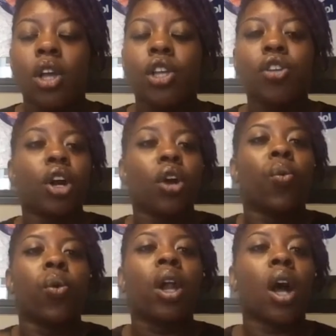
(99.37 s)

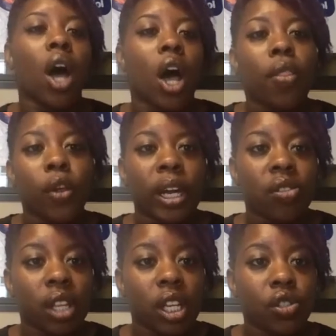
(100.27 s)
what all the great
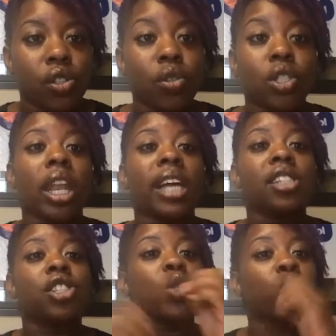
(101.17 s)
things you do. So
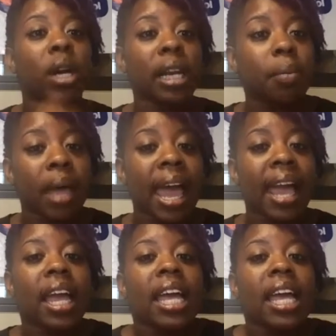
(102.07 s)
let's just run it back.